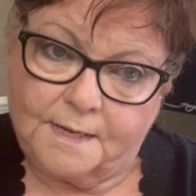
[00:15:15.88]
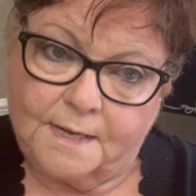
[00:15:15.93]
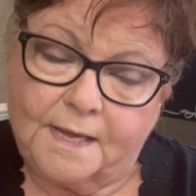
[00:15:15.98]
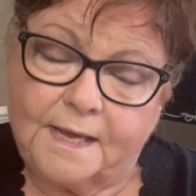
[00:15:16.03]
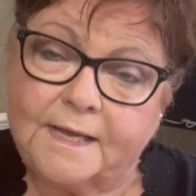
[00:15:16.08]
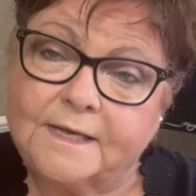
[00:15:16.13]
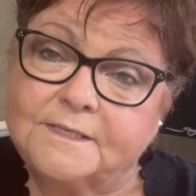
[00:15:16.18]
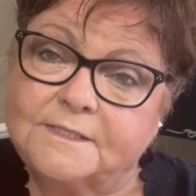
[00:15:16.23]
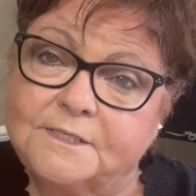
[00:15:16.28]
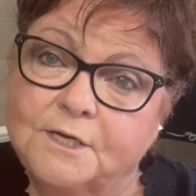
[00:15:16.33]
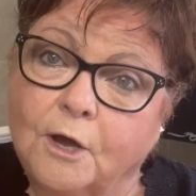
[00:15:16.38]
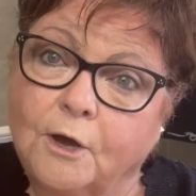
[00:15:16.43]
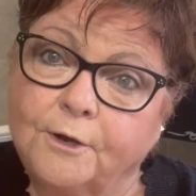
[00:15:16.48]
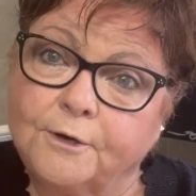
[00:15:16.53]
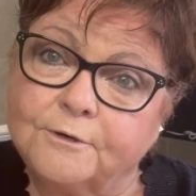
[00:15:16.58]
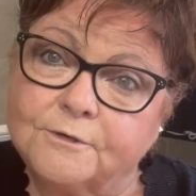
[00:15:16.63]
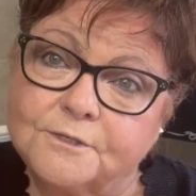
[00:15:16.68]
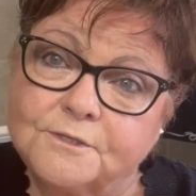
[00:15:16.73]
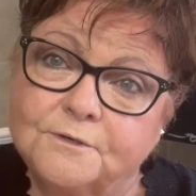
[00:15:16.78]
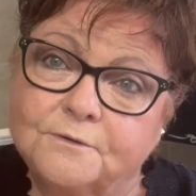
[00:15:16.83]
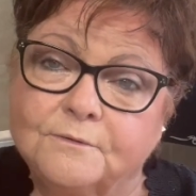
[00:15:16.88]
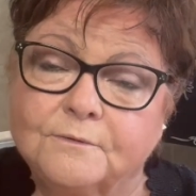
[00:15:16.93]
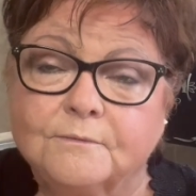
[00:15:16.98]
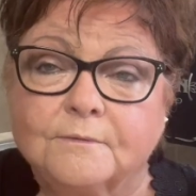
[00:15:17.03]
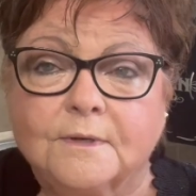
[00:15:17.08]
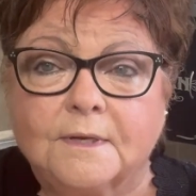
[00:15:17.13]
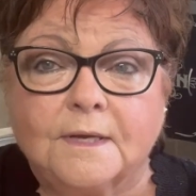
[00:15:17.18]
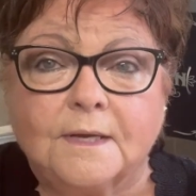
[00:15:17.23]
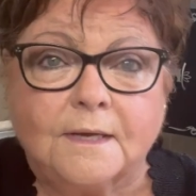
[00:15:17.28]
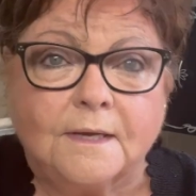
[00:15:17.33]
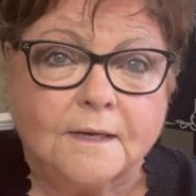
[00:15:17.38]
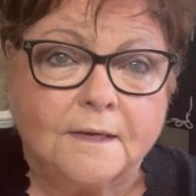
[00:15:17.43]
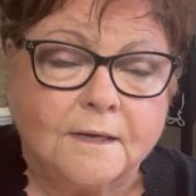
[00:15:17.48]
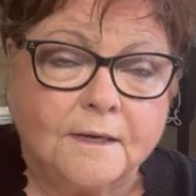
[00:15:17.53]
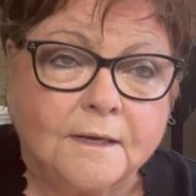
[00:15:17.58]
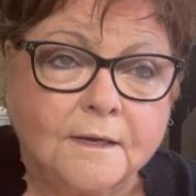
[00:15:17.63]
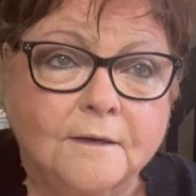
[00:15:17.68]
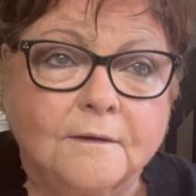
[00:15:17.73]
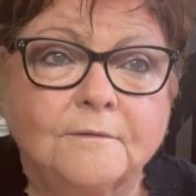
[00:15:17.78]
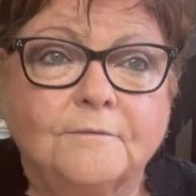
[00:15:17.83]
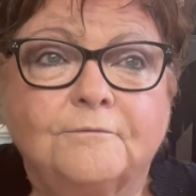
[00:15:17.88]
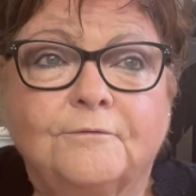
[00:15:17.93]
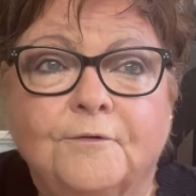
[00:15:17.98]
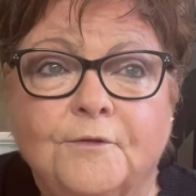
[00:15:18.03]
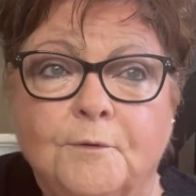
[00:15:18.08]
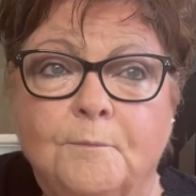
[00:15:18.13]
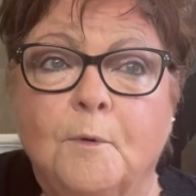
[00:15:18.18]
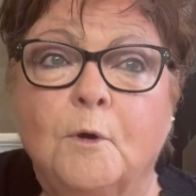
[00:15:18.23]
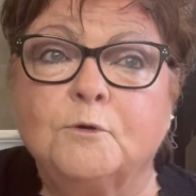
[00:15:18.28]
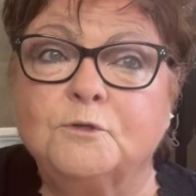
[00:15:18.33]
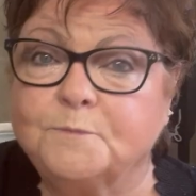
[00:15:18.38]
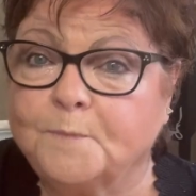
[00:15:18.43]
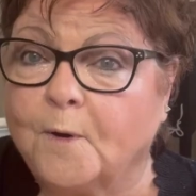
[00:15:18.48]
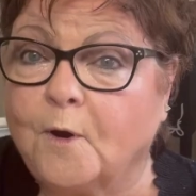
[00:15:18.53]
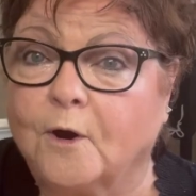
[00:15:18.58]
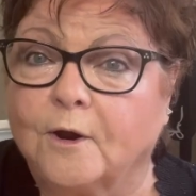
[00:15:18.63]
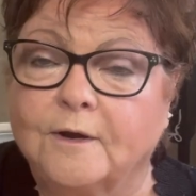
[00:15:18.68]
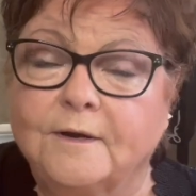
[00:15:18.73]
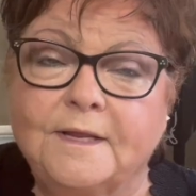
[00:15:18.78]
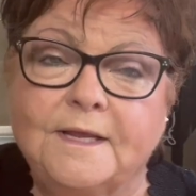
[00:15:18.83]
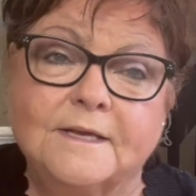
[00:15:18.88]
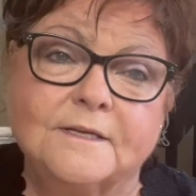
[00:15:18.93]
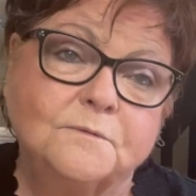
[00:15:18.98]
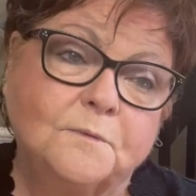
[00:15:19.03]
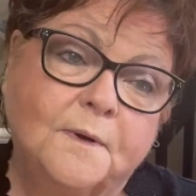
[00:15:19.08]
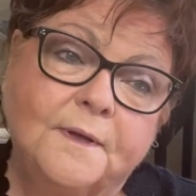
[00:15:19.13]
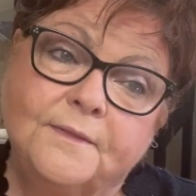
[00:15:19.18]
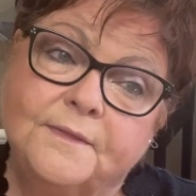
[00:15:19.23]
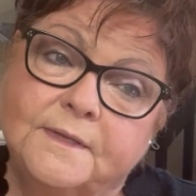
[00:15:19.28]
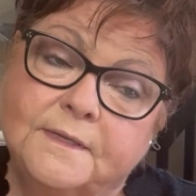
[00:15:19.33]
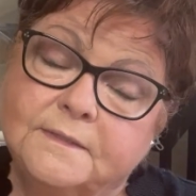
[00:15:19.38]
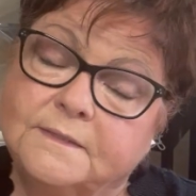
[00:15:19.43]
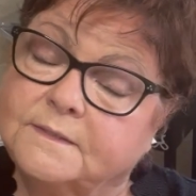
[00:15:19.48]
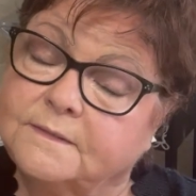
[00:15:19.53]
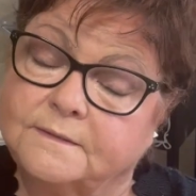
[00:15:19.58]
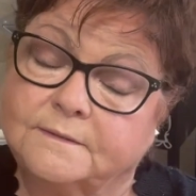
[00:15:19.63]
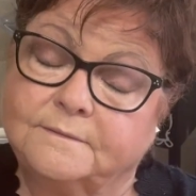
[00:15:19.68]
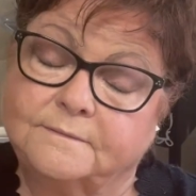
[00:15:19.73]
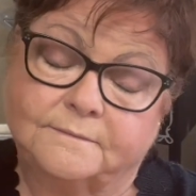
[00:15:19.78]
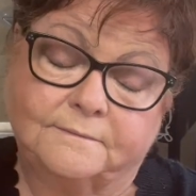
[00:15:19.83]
his daughters are, for the most part, he has one that's,